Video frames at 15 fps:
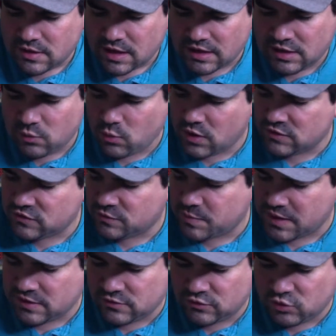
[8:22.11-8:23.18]
I didn't want to
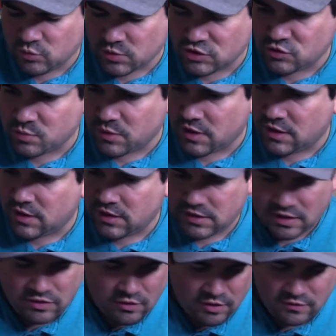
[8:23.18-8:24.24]
spend too much money.
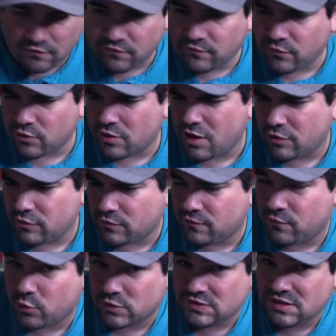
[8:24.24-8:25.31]
I thought for
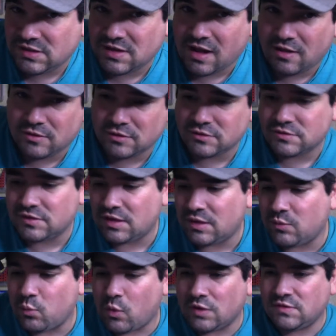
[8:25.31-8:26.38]

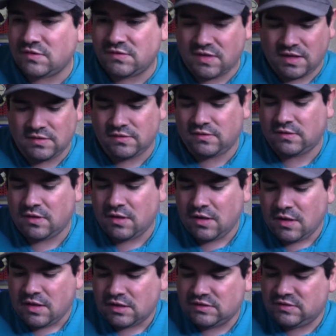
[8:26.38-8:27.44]
$114.01,
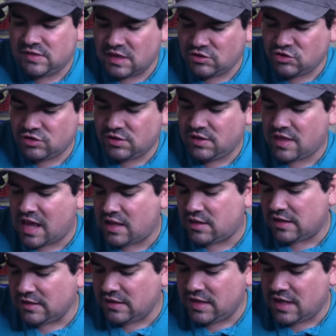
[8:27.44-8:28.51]
essentially that
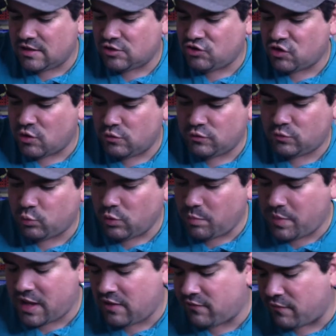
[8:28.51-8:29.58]
Indiana Jones will
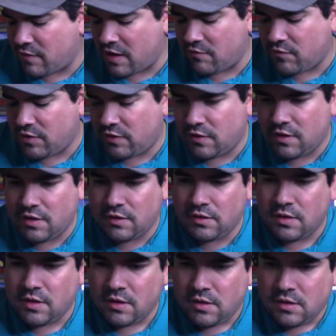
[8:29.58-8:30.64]
pay for everything
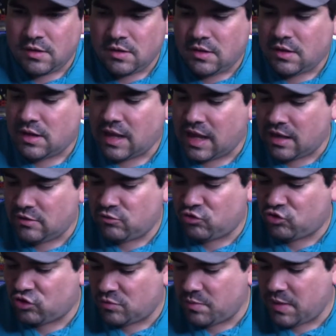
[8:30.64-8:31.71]
and
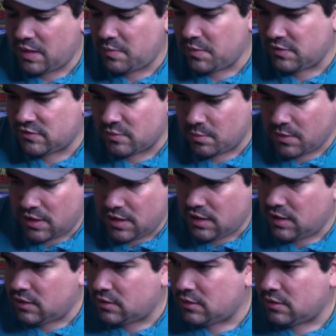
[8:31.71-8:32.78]
should make me some
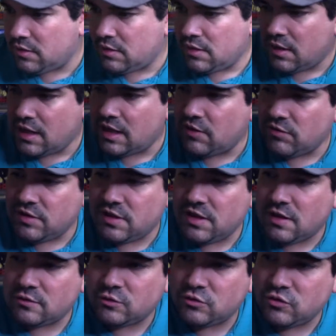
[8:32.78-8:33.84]
money, and everything
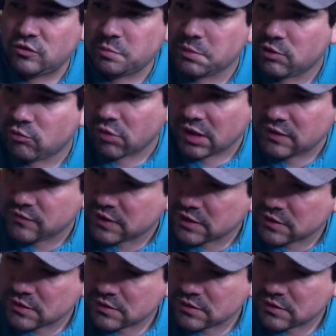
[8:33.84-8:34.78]
else will just be gravy.